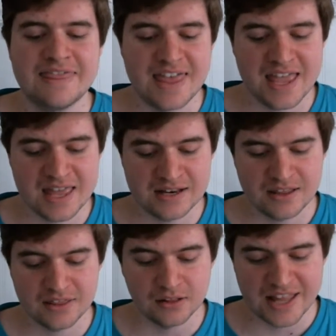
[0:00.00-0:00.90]
then
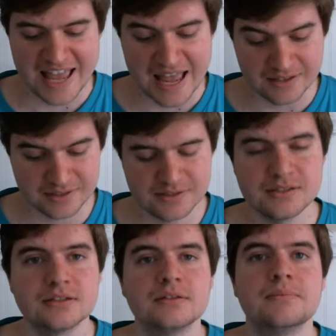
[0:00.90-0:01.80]
the
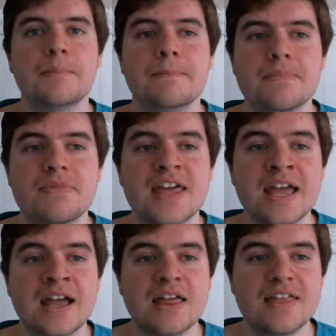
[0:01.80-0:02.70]
last
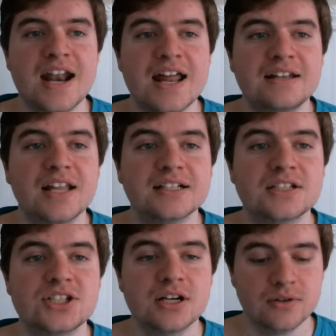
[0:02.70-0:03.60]
thing that I'd like
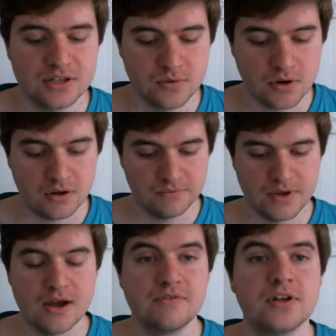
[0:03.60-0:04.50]
to share with you all
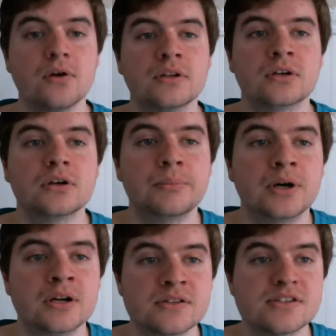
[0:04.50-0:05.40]
of the Golden Girl
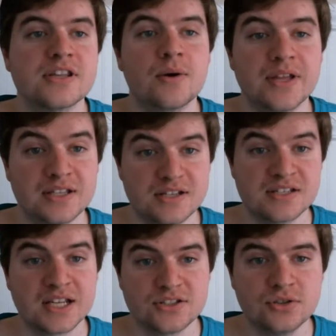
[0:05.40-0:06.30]
burns, so that way this
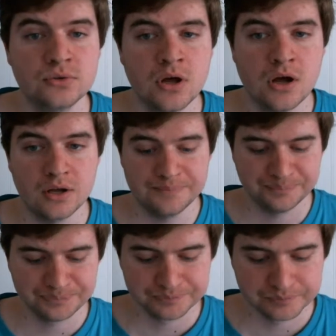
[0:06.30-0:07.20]
doesn't get too long,
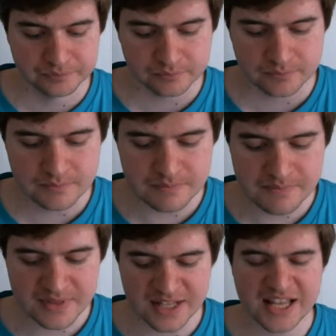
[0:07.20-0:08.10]

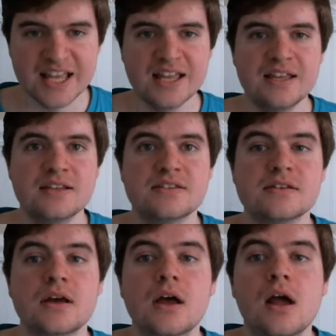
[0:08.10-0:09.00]
is